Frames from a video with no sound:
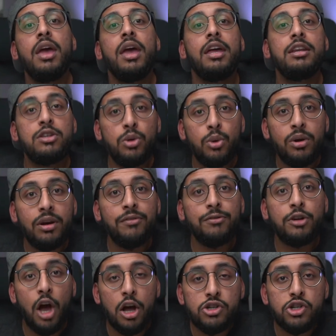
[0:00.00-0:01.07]
intuitive
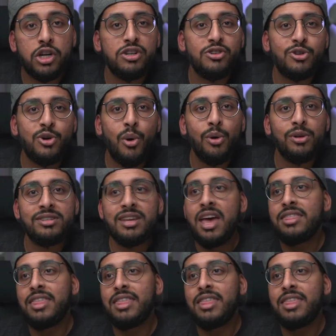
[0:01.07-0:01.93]
touch controls